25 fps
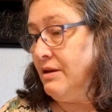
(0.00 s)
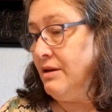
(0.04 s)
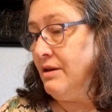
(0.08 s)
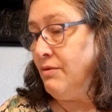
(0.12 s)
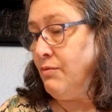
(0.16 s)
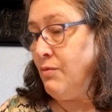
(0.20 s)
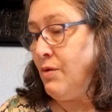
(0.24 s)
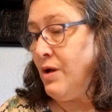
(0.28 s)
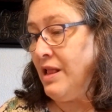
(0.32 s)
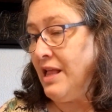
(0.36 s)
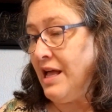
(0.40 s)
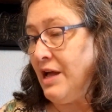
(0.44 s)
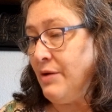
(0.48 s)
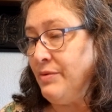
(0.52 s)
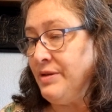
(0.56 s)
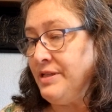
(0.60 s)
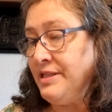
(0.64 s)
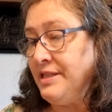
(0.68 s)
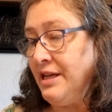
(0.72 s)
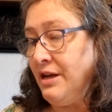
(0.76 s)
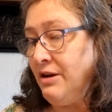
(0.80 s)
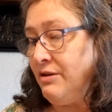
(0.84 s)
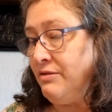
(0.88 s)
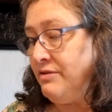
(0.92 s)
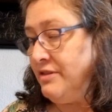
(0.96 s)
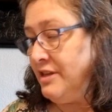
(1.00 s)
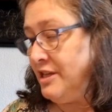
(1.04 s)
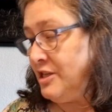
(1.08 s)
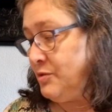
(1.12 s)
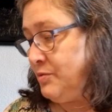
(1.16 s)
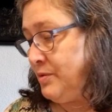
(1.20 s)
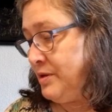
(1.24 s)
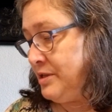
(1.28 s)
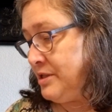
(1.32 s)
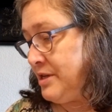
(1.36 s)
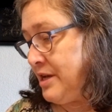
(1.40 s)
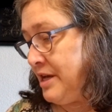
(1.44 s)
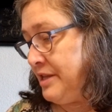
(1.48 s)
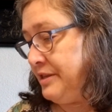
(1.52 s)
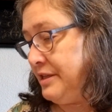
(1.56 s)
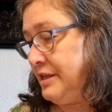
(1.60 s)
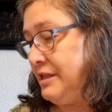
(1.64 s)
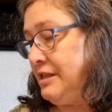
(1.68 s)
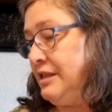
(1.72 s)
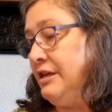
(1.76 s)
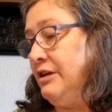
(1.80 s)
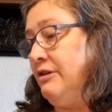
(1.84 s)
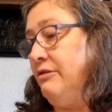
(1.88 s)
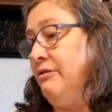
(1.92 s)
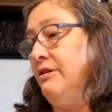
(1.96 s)
while I was there, this was on the
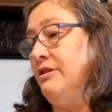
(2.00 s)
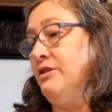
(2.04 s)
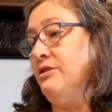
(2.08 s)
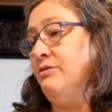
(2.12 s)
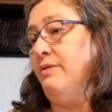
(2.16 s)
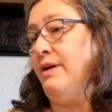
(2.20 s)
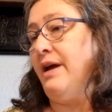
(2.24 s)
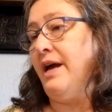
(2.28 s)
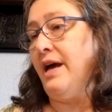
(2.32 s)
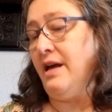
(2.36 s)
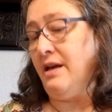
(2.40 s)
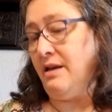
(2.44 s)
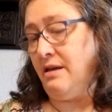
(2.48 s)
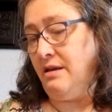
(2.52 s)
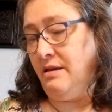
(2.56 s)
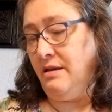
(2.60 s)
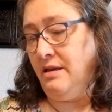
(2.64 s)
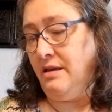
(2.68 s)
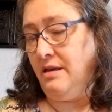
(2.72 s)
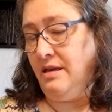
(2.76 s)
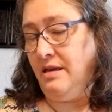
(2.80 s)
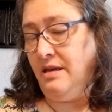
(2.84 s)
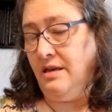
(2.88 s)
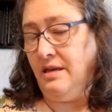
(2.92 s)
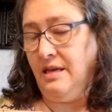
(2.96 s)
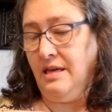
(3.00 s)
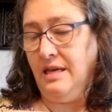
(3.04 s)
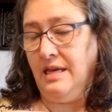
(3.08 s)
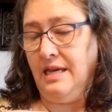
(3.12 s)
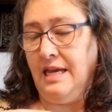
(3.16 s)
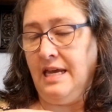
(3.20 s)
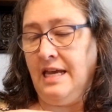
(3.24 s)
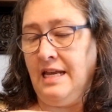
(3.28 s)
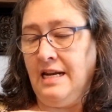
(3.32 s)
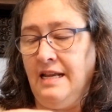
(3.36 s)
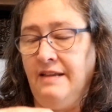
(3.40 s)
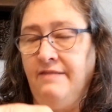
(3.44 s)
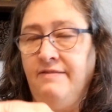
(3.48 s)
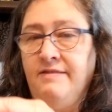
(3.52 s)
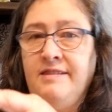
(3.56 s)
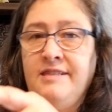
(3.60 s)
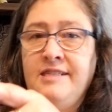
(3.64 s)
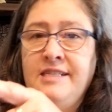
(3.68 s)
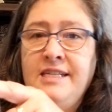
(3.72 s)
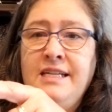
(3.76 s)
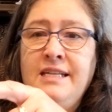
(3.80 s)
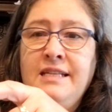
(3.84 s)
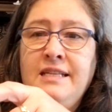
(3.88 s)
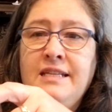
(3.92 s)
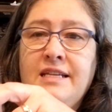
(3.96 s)
clearance rack. And I've
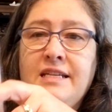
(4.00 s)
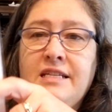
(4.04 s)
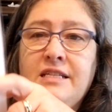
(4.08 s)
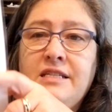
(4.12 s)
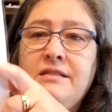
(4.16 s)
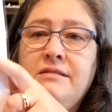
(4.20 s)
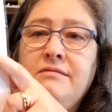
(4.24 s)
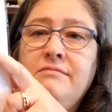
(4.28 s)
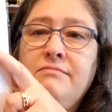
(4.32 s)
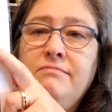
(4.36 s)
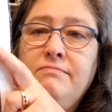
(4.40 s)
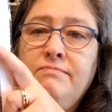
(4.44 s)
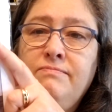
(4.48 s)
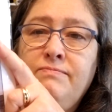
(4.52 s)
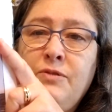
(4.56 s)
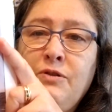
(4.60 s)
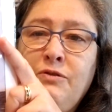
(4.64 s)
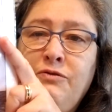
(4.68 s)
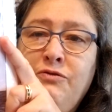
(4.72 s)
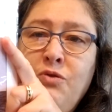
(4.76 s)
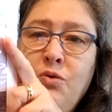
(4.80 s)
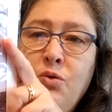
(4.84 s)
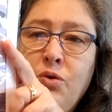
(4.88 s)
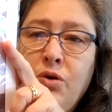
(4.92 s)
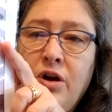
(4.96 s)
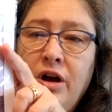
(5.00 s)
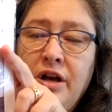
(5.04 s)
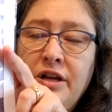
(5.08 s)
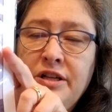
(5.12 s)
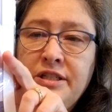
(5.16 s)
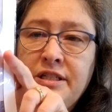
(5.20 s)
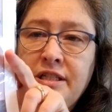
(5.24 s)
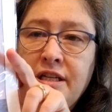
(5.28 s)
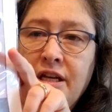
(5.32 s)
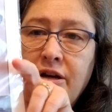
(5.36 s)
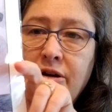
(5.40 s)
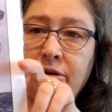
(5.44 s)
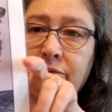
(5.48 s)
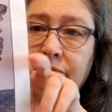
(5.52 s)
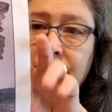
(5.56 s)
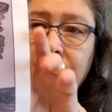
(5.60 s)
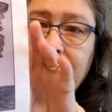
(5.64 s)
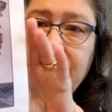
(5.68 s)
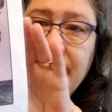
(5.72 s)
seen this before also.